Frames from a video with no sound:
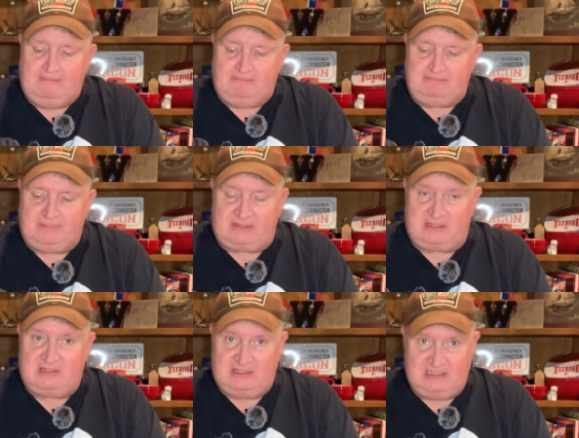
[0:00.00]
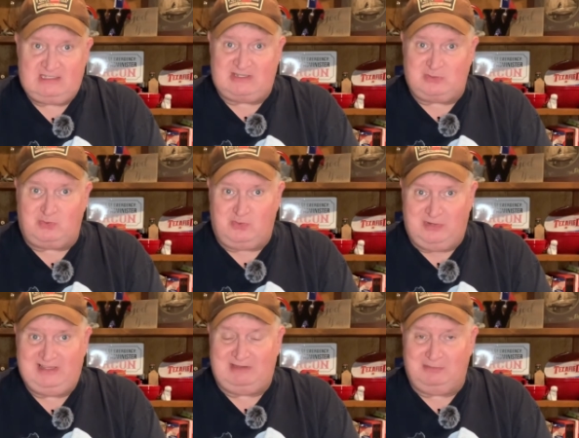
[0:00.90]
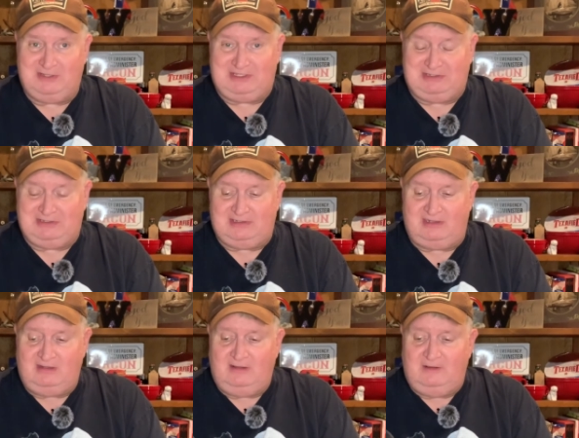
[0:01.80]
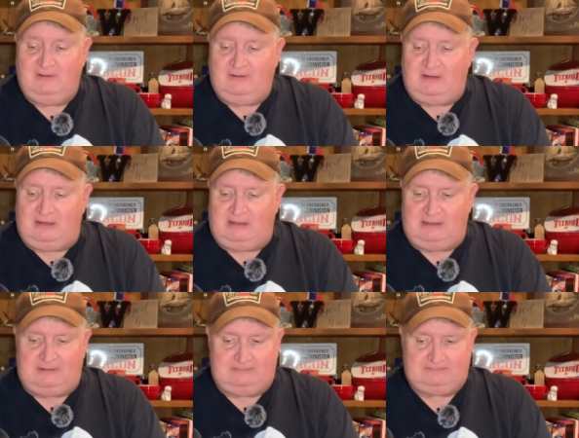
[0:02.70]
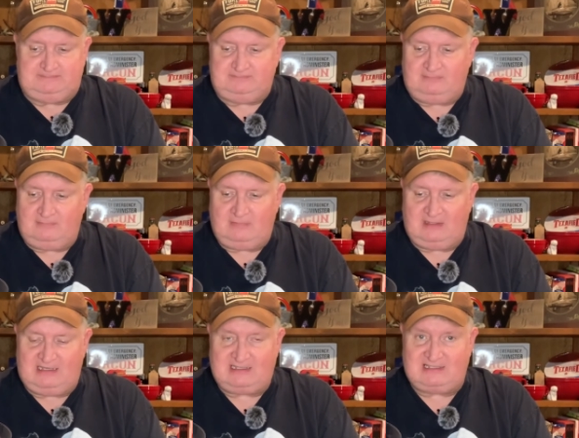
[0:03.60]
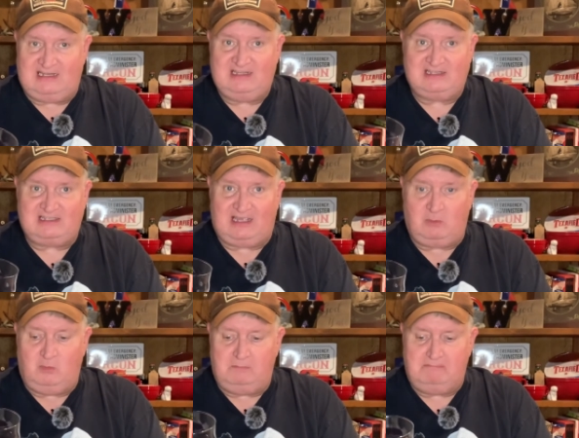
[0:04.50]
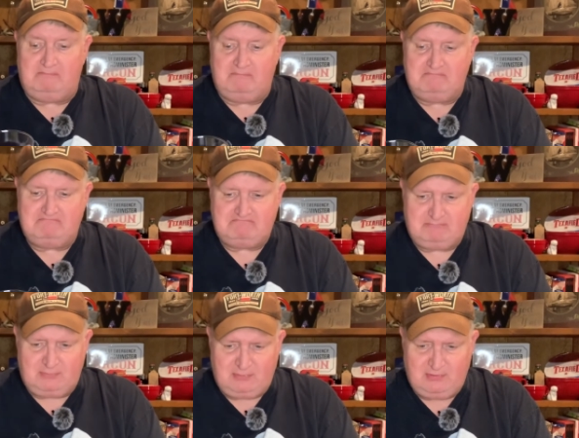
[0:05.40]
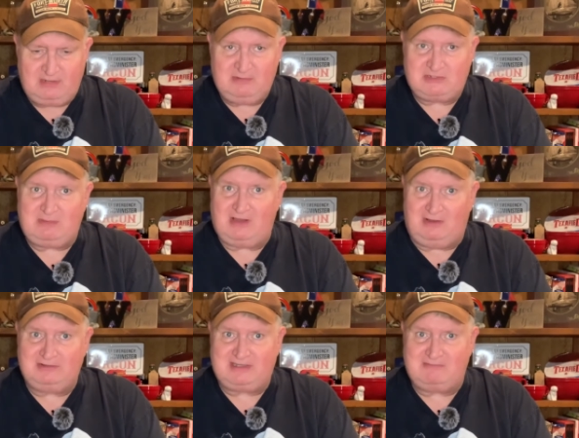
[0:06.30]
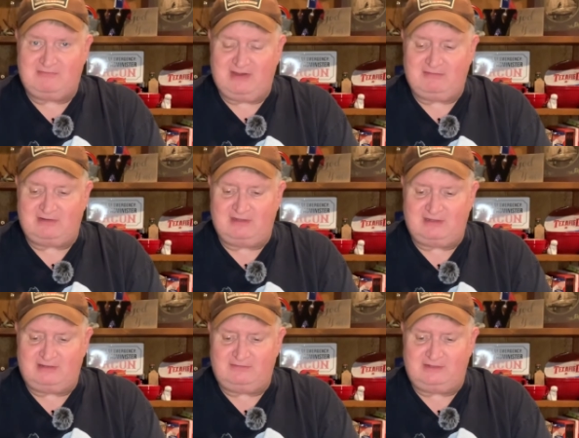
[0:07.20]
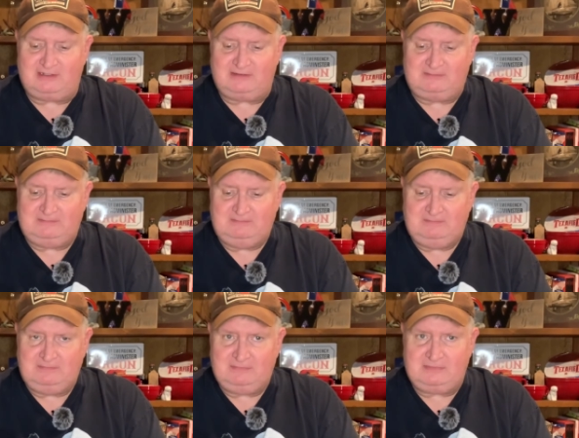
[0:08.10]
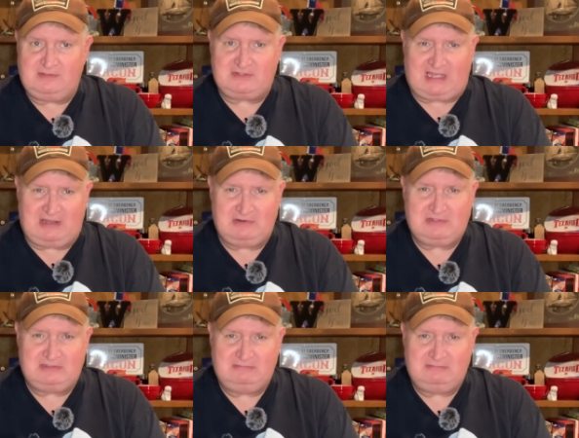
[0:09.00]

But this is really, really good. Like I said, it is like pretty much my all-time favorite of their ciders.